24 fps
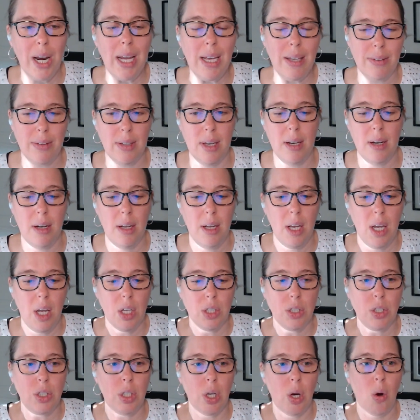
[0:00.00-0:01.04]
is it?
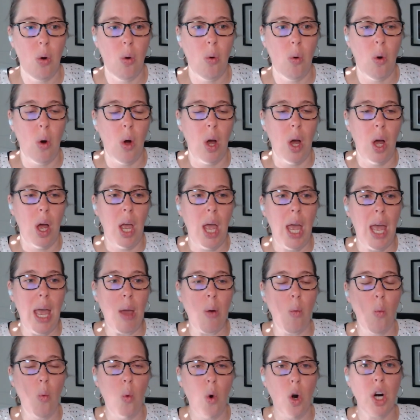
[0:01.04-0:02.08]
So a
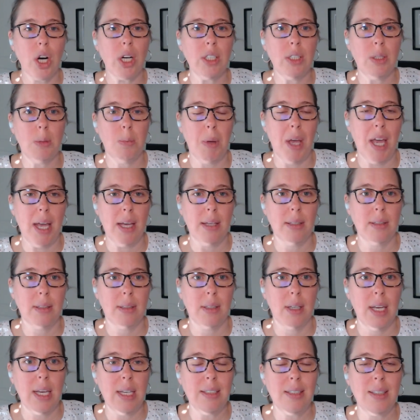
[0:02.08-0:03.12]

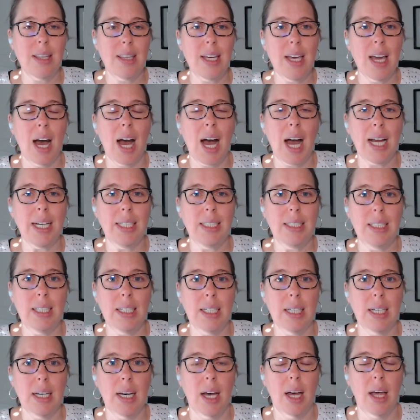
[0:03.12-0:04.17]
workspace is the
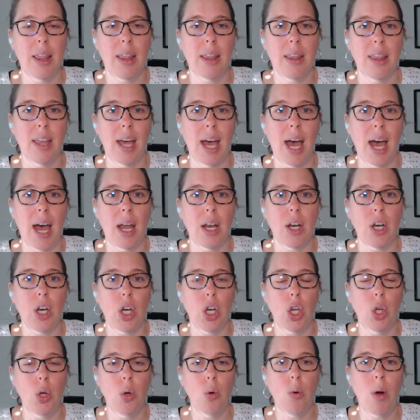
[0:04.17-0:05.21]
idea that
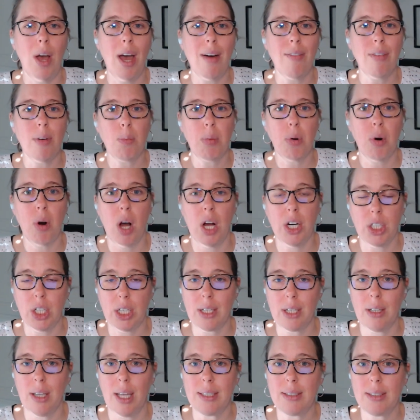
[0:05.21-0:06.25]
you have a
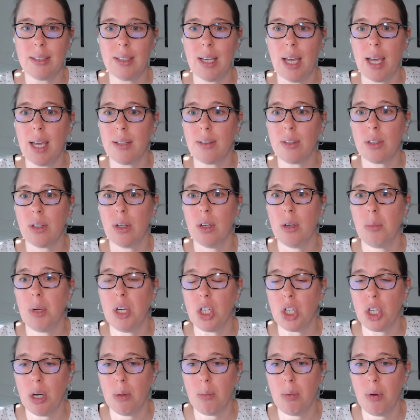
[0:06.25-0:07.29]
project. Let's say it's going to be a
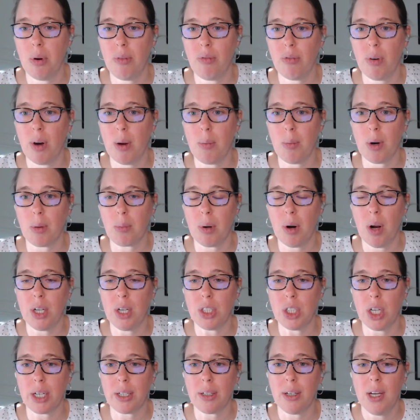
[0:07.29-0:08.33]
SharePoint Framework
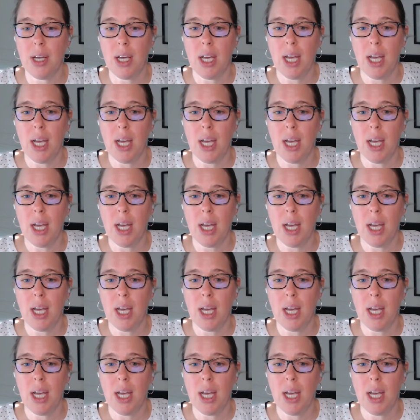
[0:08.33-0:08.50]
project.